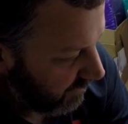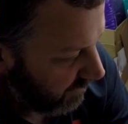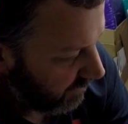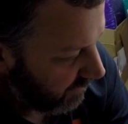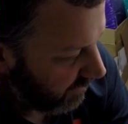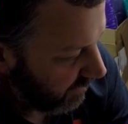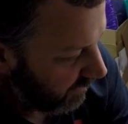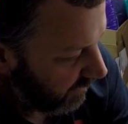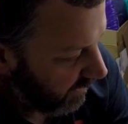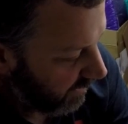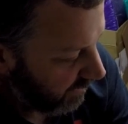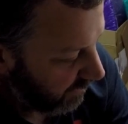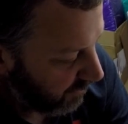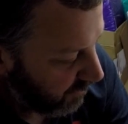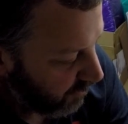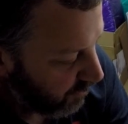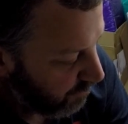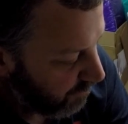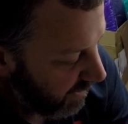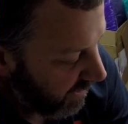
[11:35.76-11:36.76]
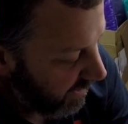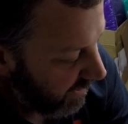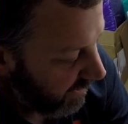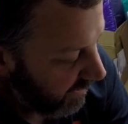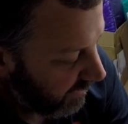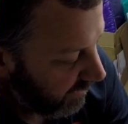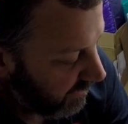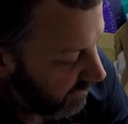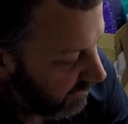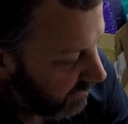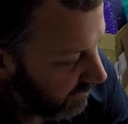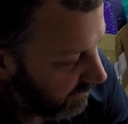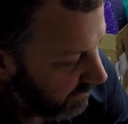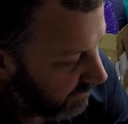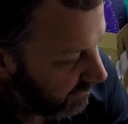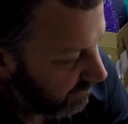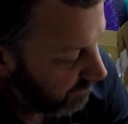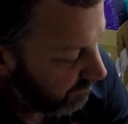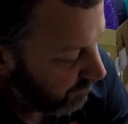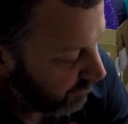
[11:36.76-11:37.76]
I got to go back,
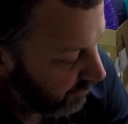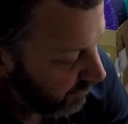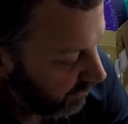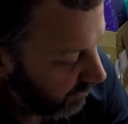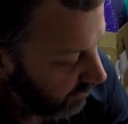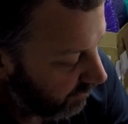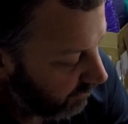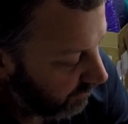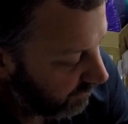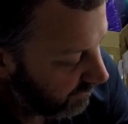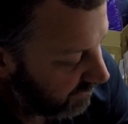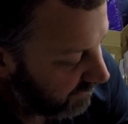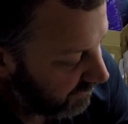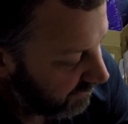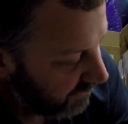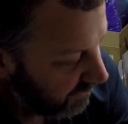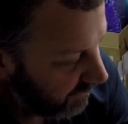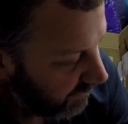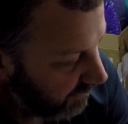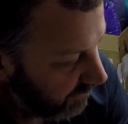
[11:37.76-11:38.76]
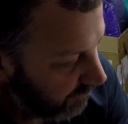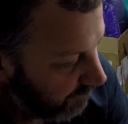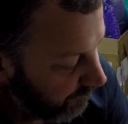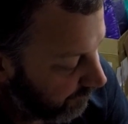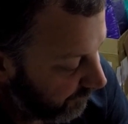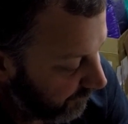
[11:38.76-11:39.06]
put all this in there.